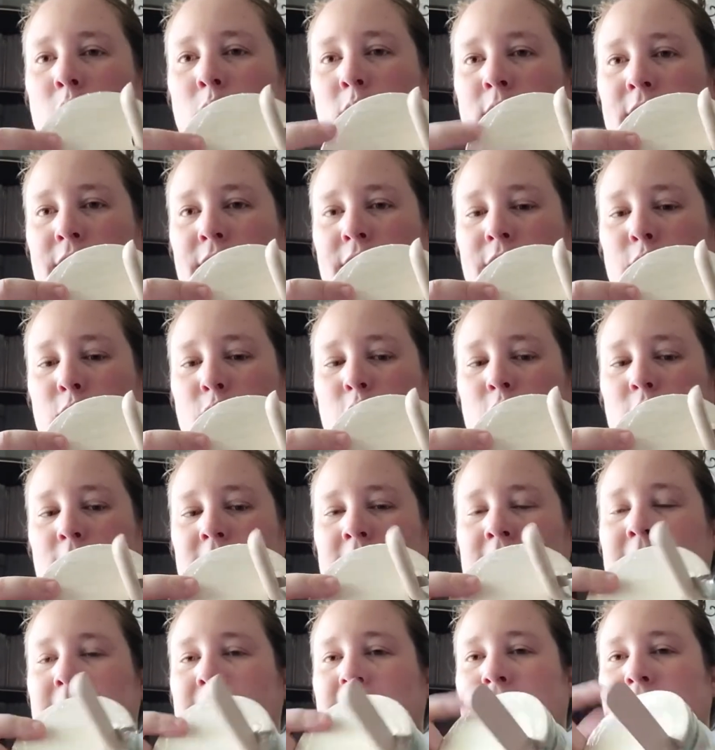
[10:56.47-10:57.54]
with the
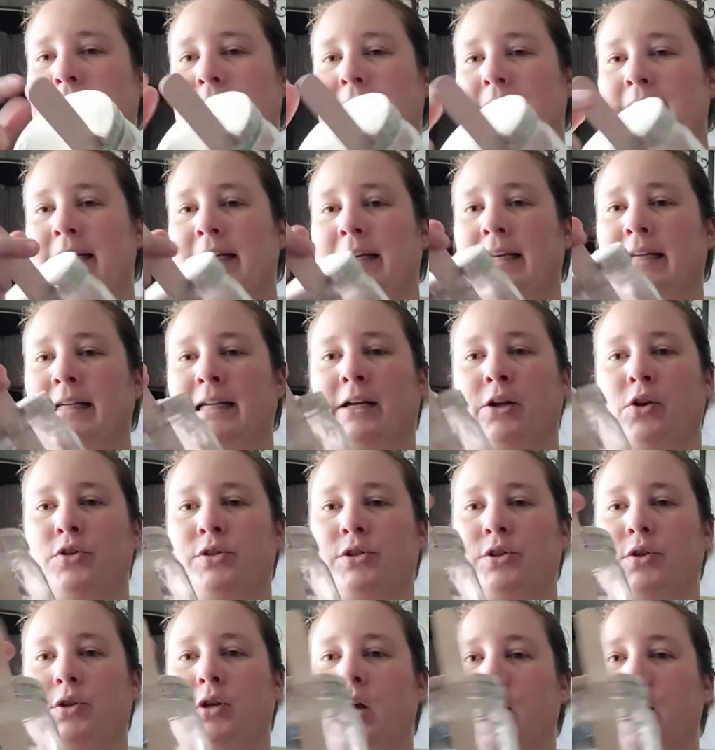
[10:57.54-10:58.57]
wooden lid and it also